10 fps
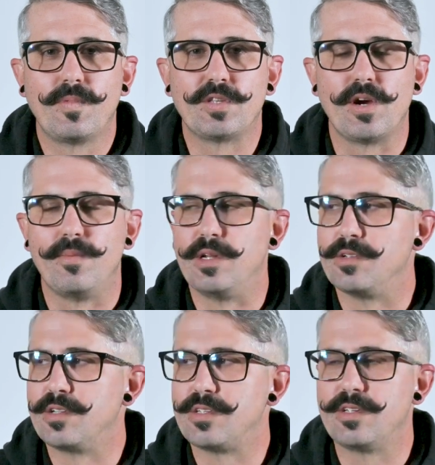Sergeant Major
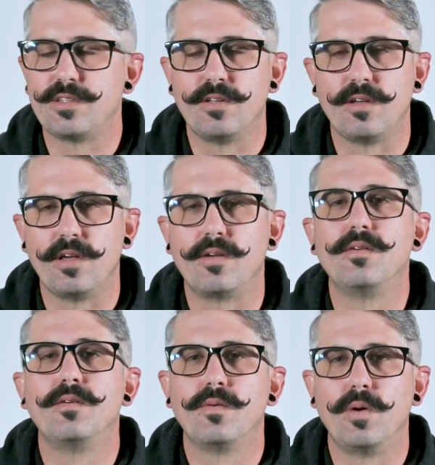looks at us and he's like,
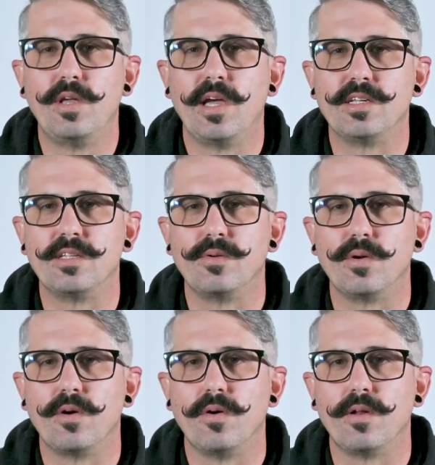"Where do you guys think we're
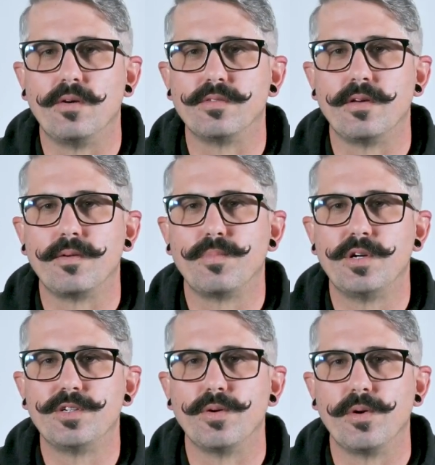going?" I was like, "I'm
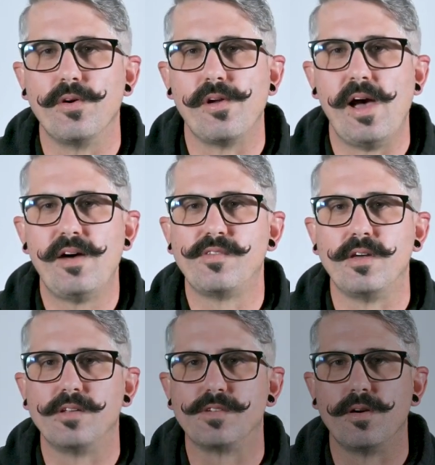pretty sure we're going to
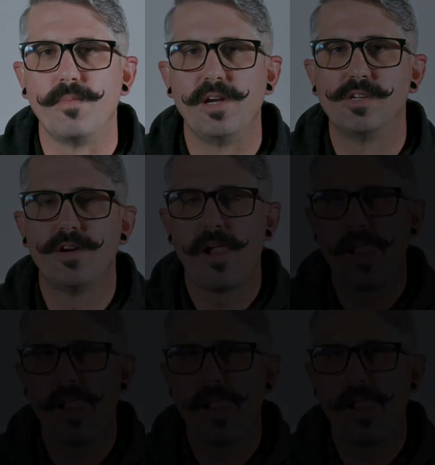Afghan, Sergeant Major."